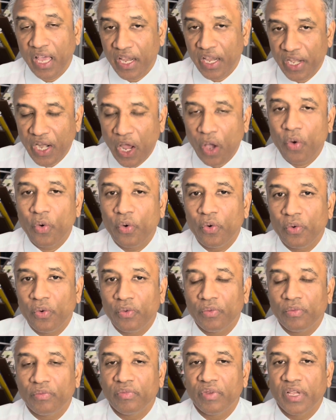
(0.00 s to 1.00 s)

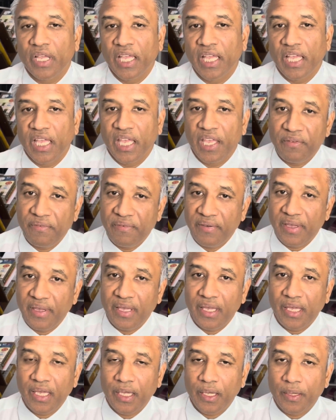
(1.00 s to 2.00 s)
Now, if
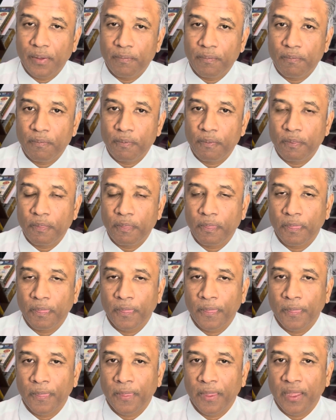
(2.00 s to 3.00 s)
he
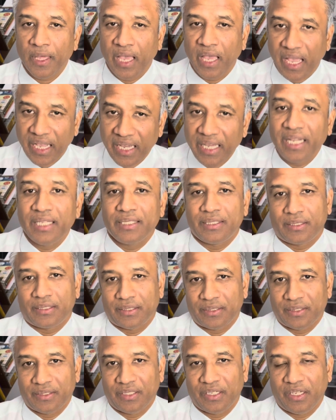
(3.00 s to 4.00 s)

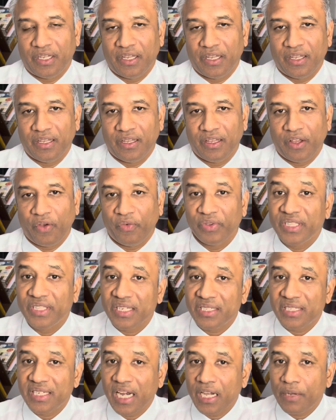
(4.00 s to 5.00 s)
agrees with the
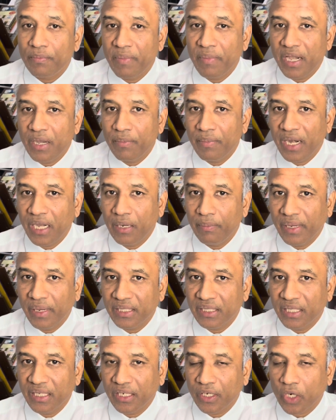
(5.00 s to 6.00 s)
statement made by
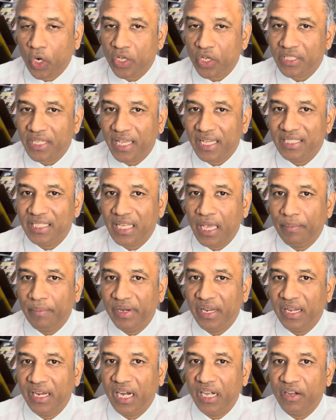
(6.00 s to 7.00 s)
the
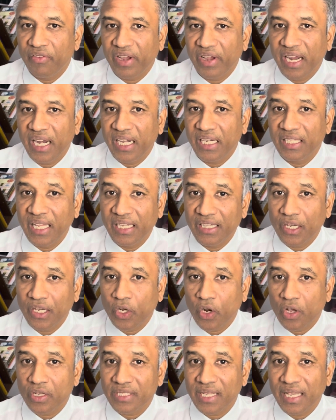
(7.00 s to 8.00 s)
cross-examining advocate, then the
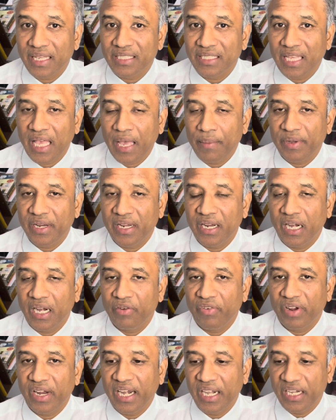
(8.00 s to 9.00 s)
cross-examining
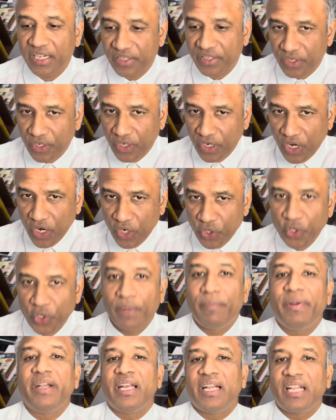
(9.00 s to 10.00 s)
advocate should
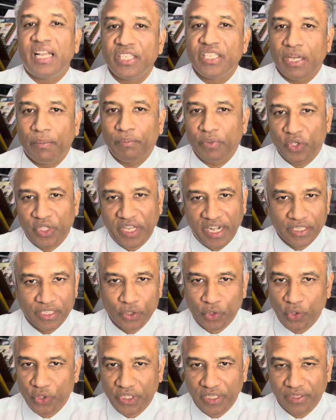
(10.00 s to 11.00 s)
immediately jump to the next
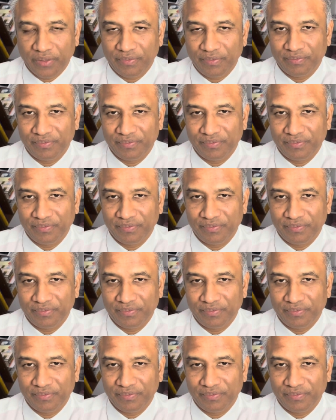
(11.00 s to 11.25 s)
question.